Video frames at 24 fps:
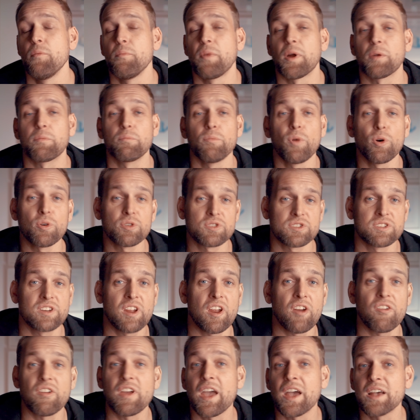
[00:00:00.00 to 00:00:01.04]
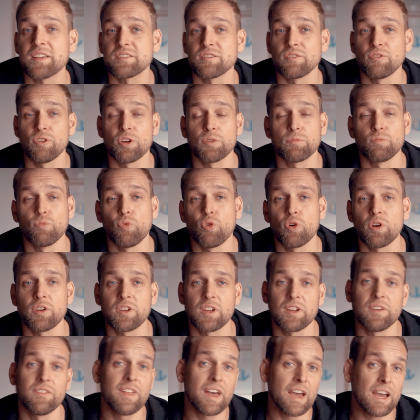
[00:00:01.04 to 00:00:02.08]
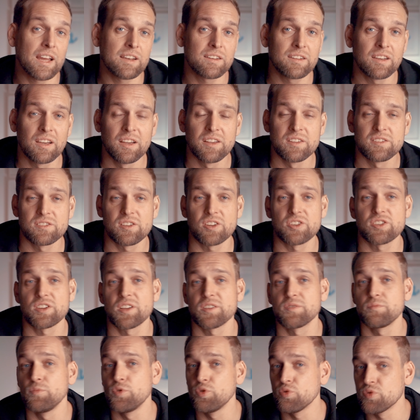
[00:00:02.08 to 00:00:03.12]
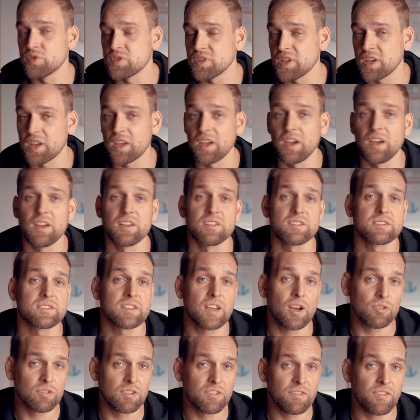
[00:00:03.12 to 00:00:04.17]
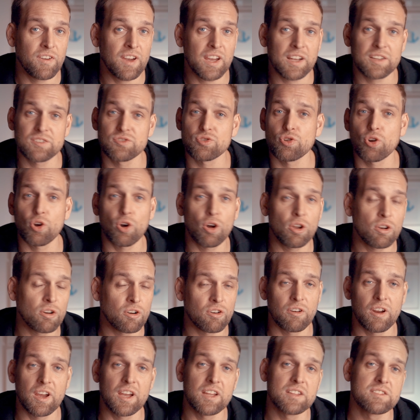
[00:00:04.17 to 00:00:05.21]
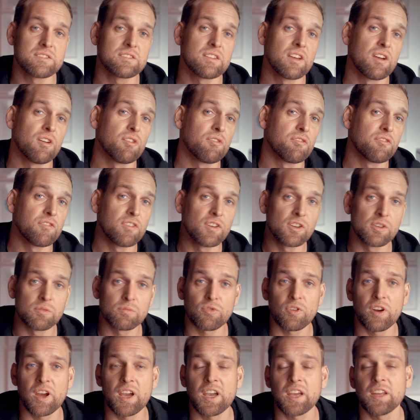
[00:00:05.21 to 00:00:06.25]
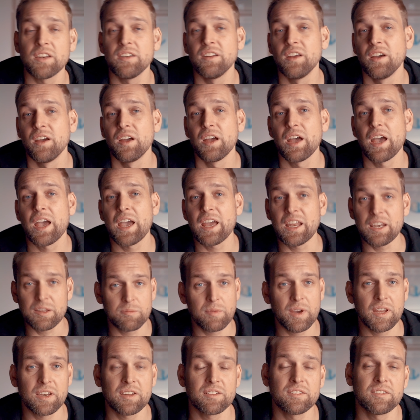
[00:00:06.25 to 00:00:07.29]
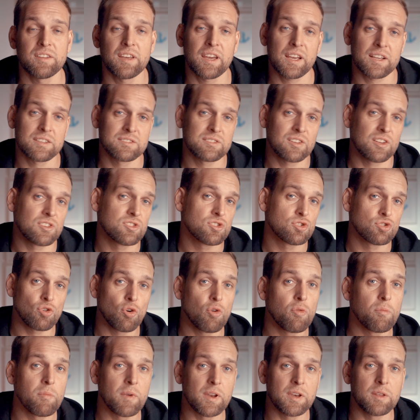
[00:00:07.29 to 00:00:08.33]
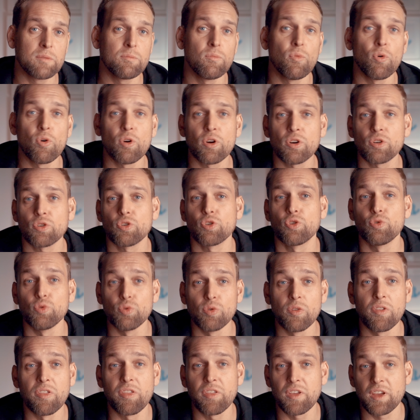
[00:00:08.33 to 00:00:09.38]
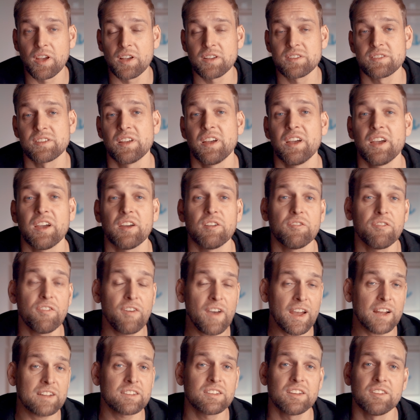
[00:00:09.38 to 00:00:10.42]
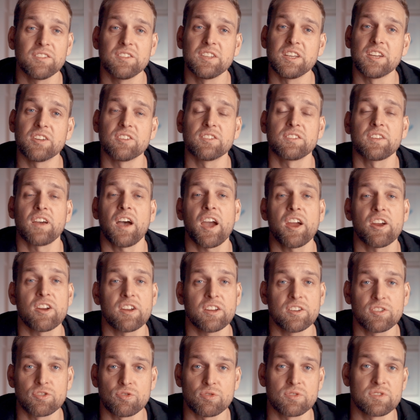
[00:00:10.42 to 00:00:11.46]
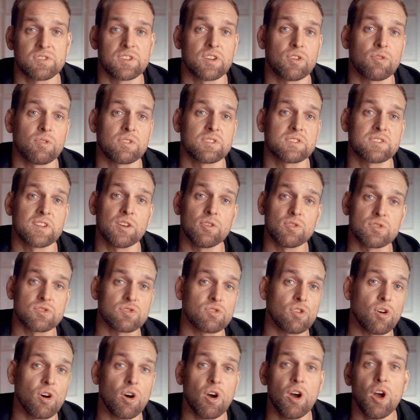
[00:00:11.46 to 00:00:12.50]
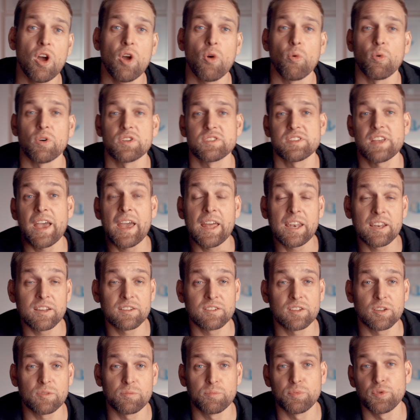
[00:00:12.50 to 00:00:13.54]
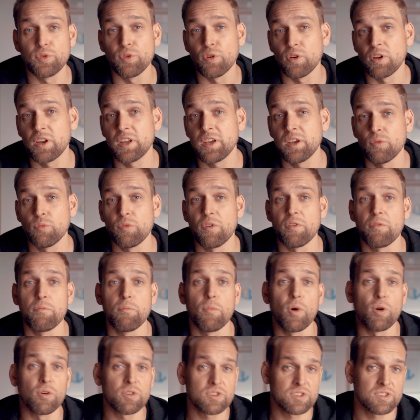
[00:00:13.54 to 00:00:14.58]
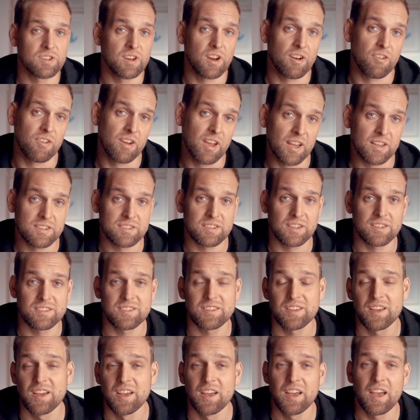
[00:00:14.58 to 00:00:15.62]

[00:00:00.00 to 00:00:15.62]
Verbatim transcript: But Motion Motionary has a lot more than that, such as music, sound effects, color grades, film grain, animated text and so many more cool things. In fact, the entire intro sequence that you saw was edited purely with Motion Array assets